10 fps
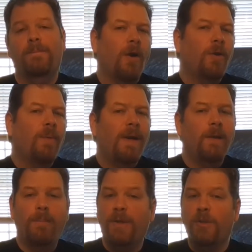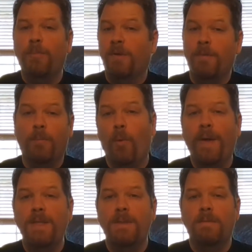Are you writing a picture book for
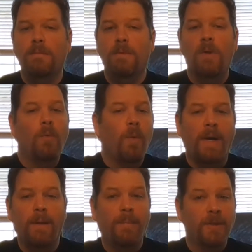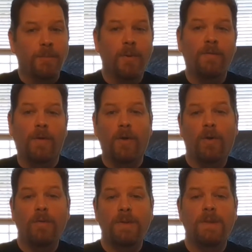boys? Writing a picture book for
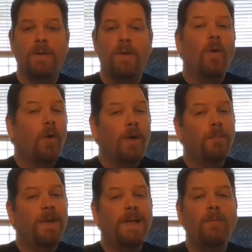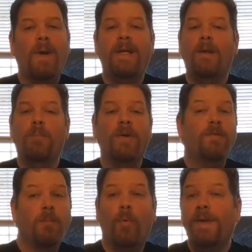girls? Or are you planning on writing a book
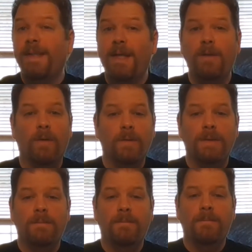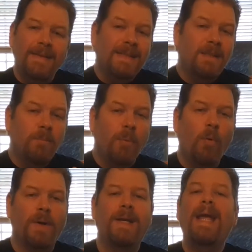for boys and girls? This is
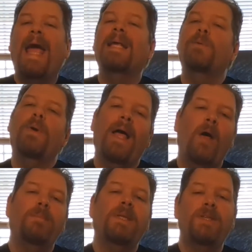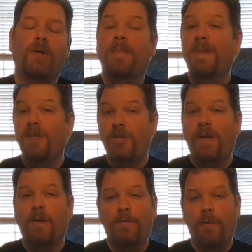important as it will help determine the
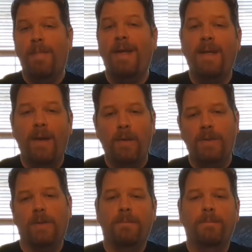gender of your main character.